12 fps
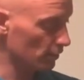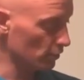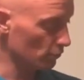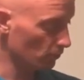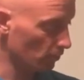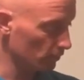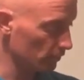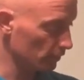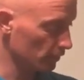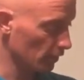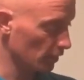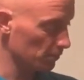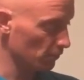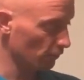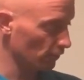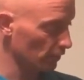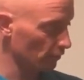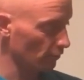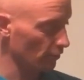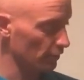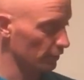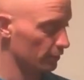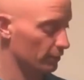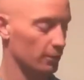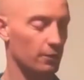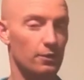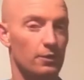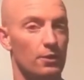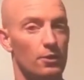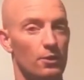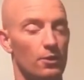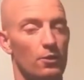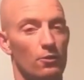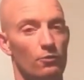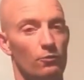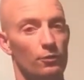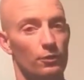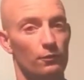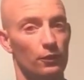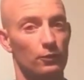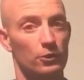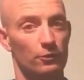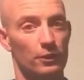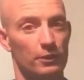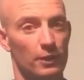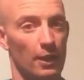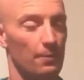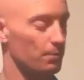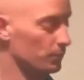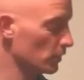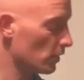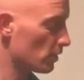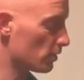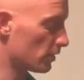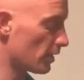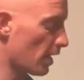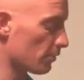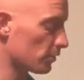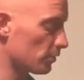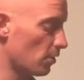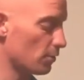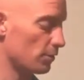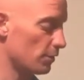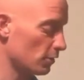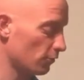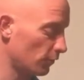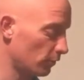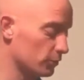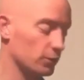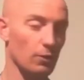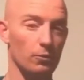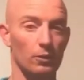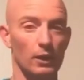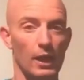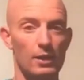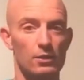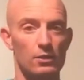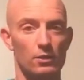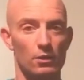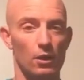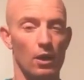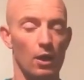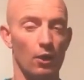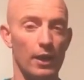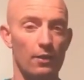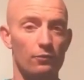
This one, keep your finger on it. Roof filter reset. So now you know that this filter will last on